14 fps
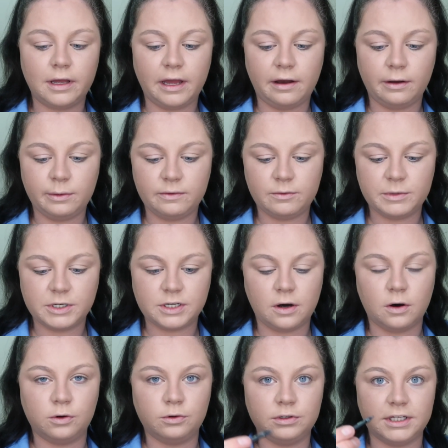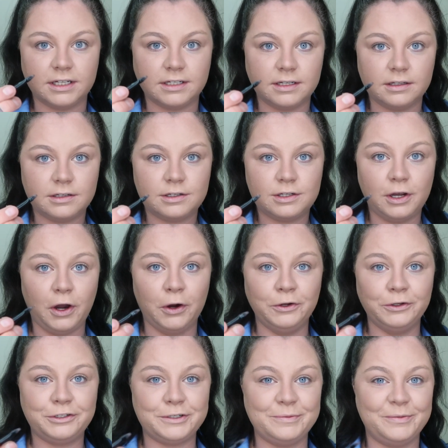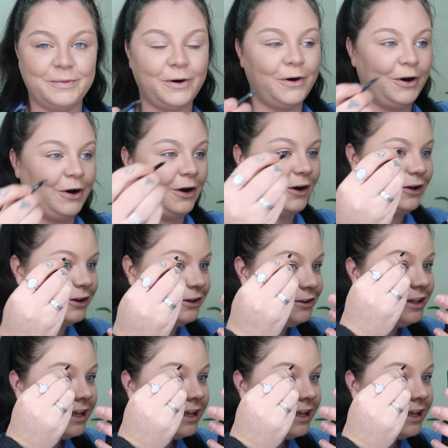How are you even meant to hold this? It's so small.